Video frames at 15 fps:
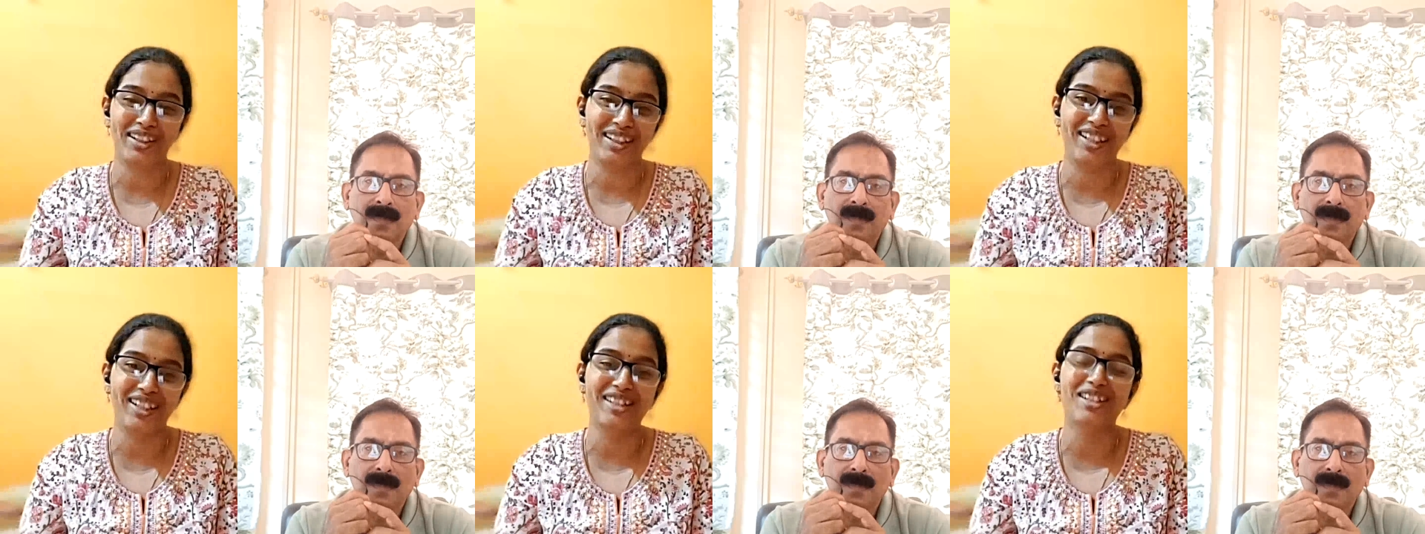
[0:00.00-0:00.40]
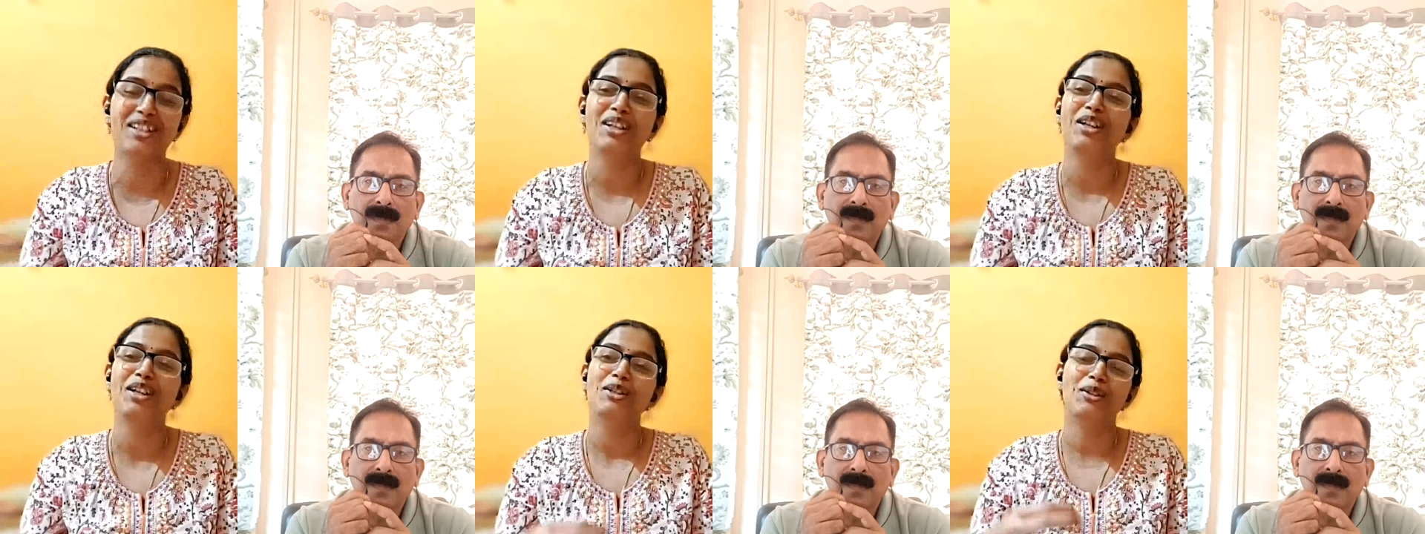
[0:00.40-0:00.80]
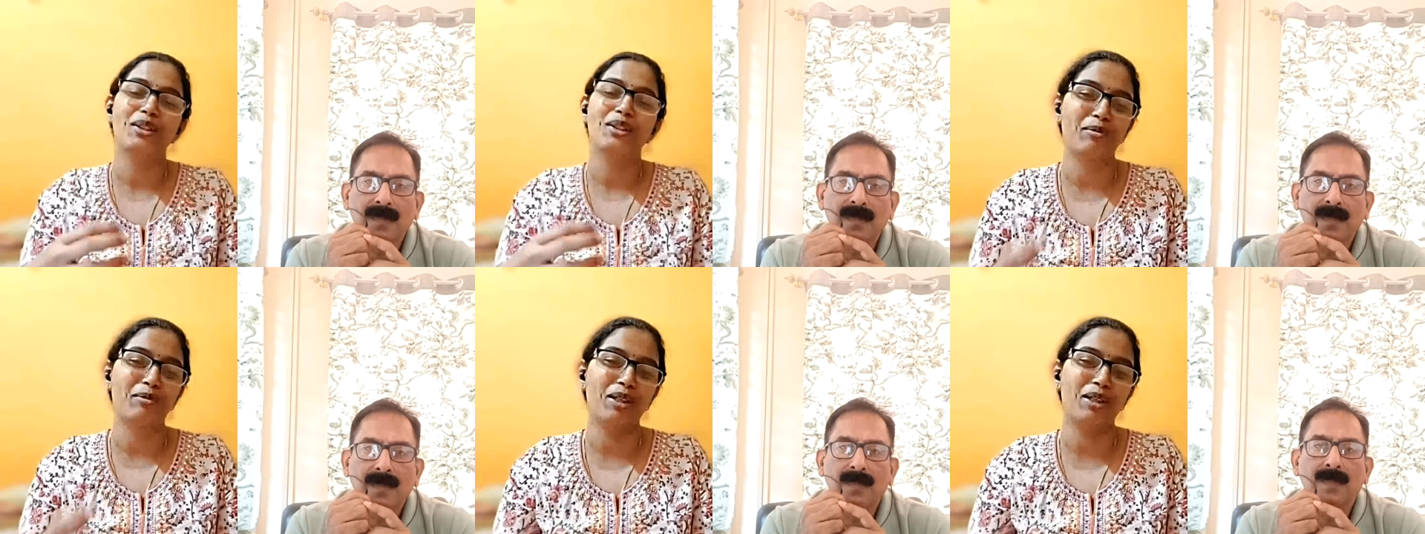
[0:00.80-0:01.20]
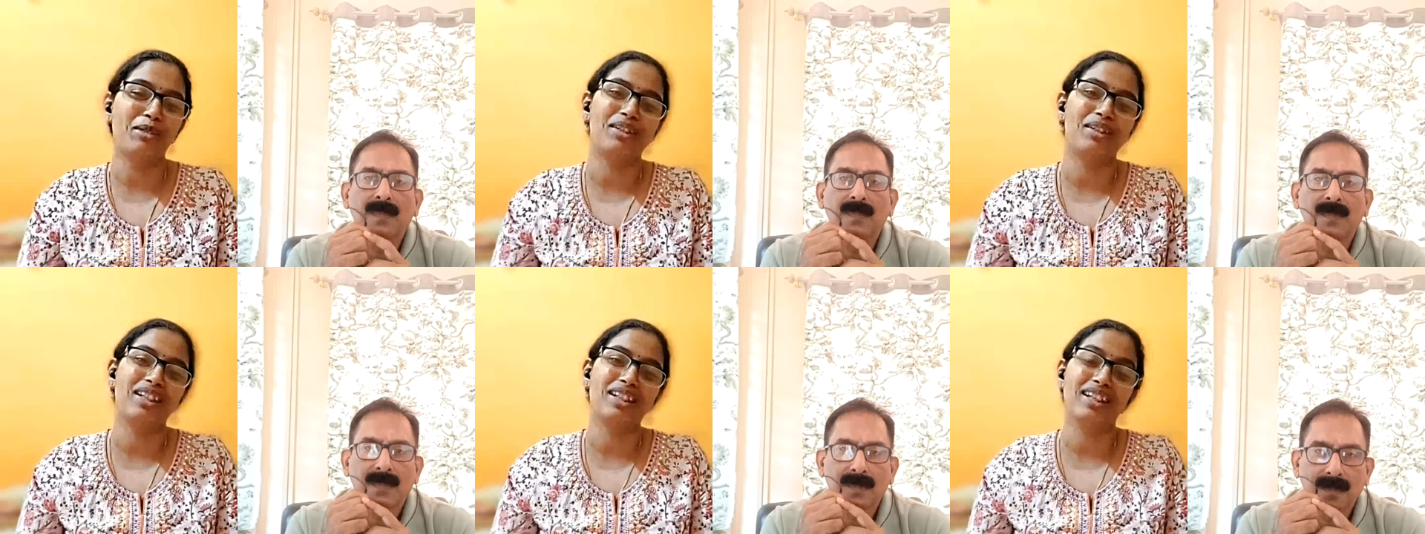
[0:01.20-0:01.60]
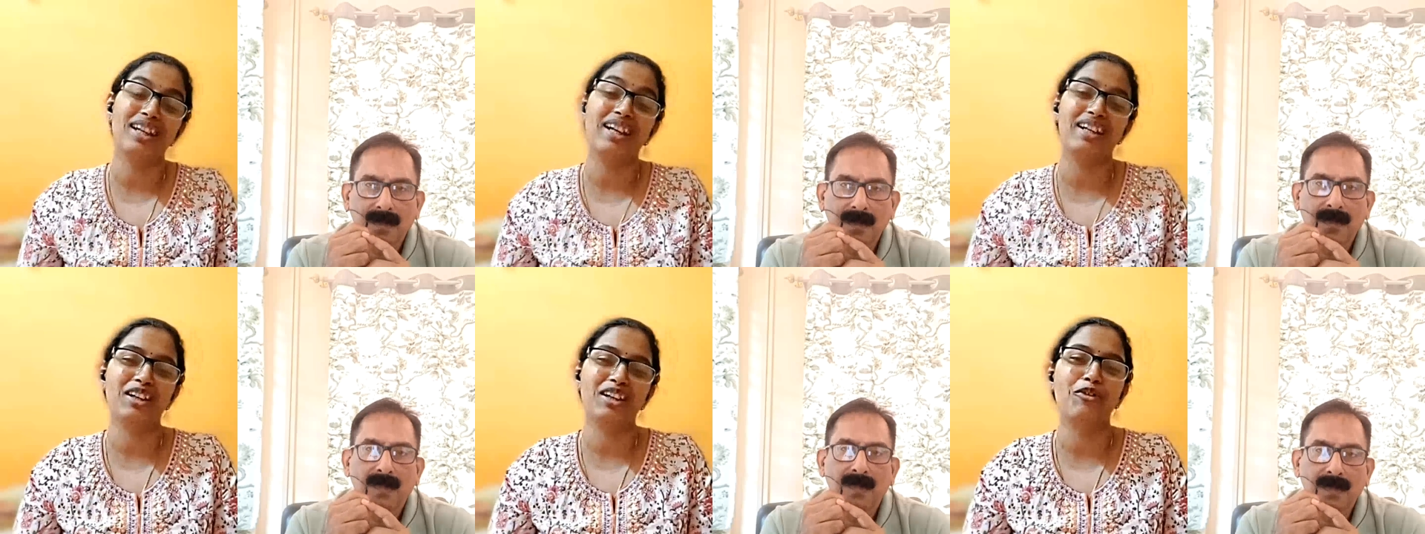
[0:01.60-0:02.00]
Speaker 1: their needs. So that becomes a
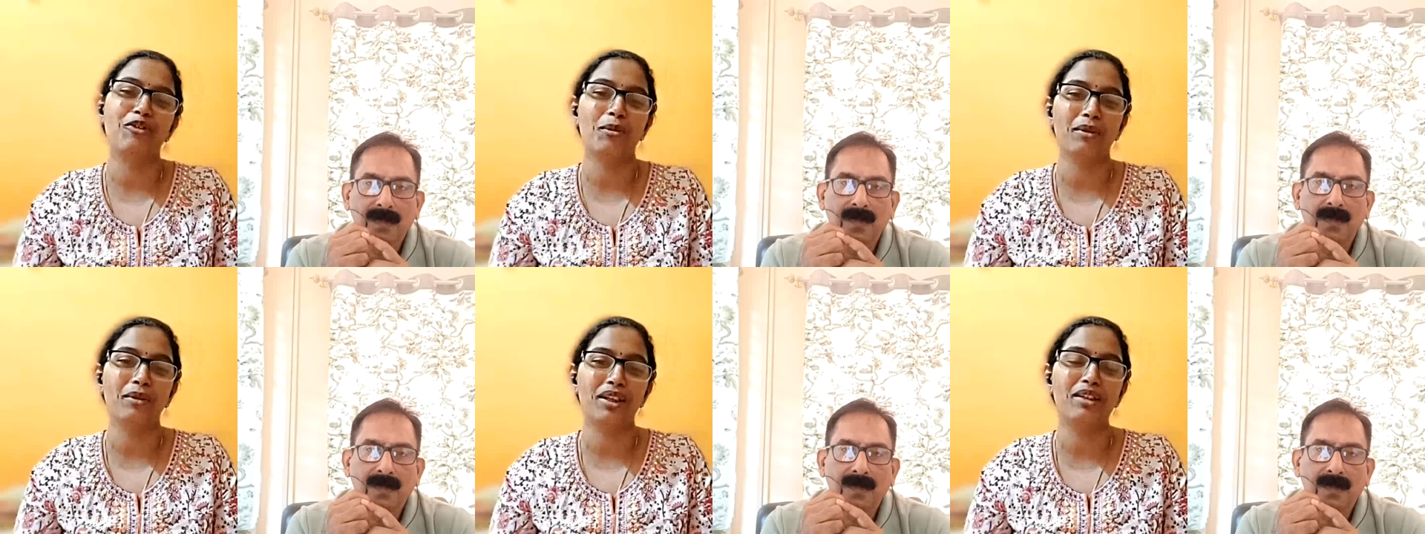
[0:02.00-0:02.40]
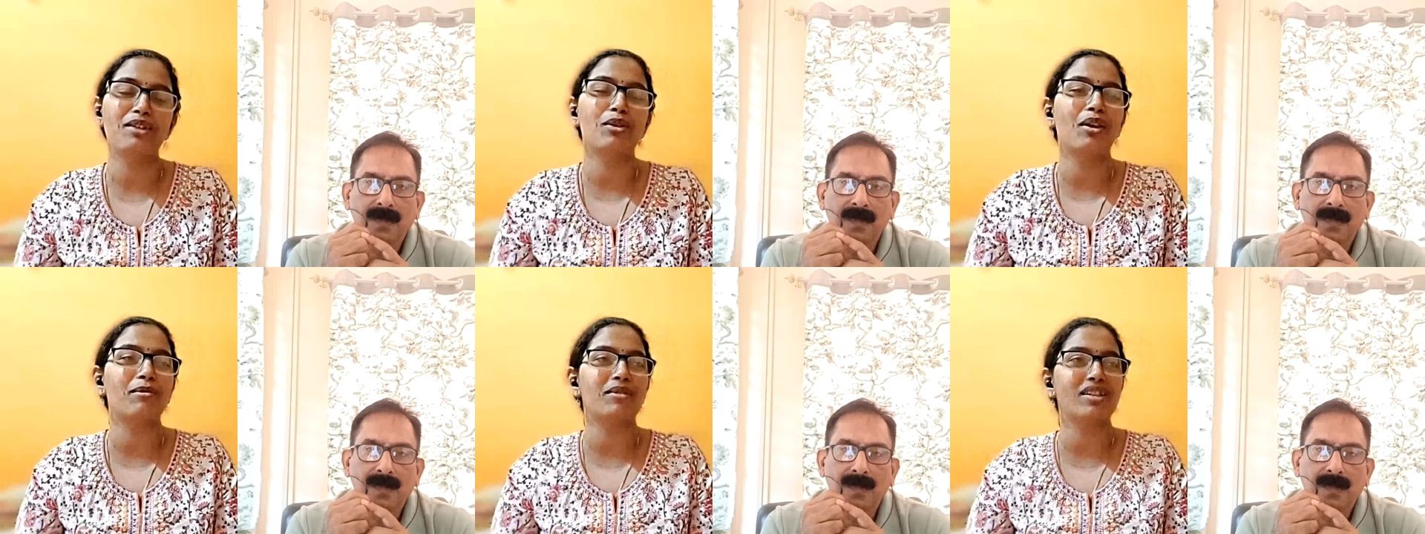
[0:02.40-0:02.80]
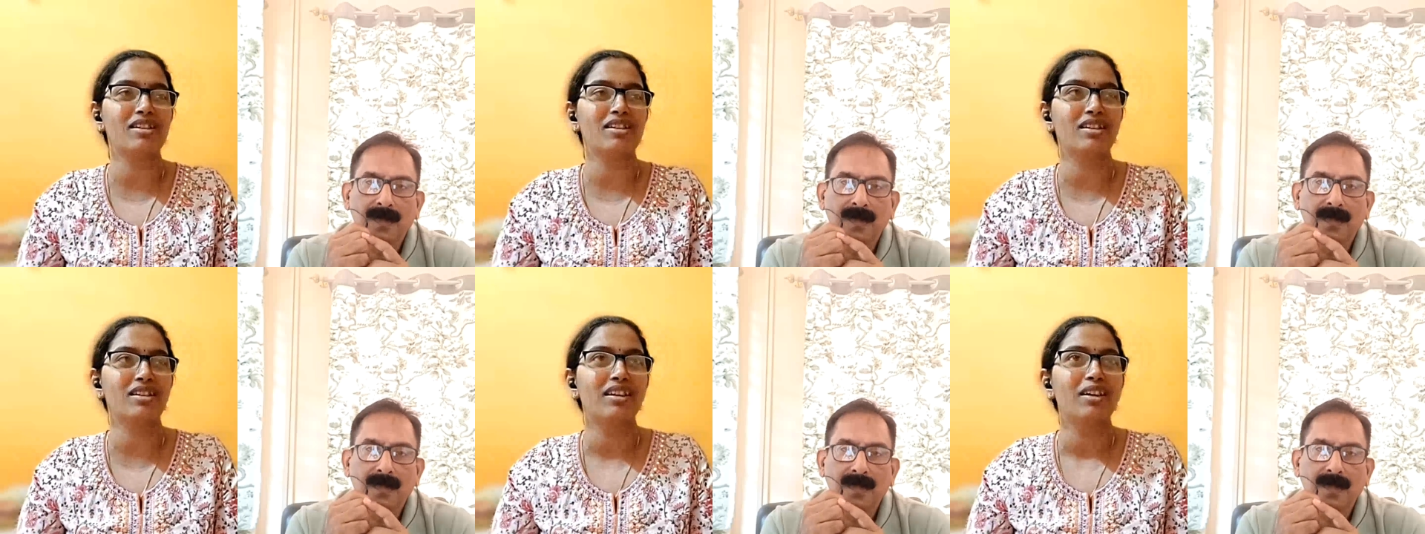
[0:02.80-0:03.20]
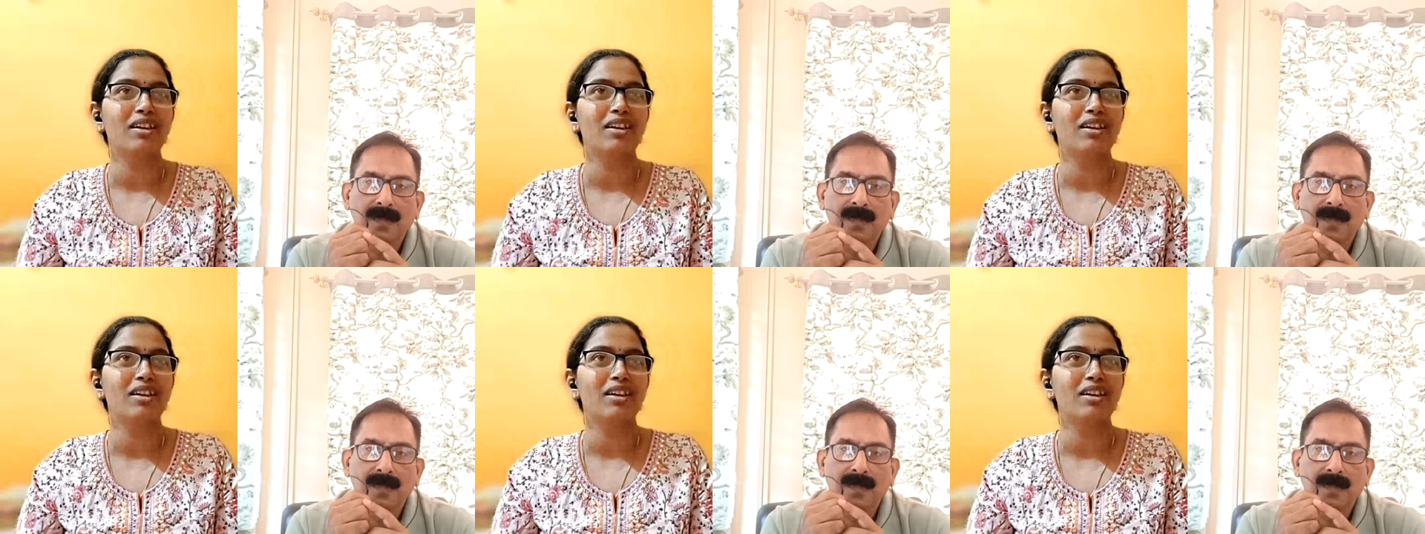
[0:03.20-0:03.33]
little hectic for me. So I'm just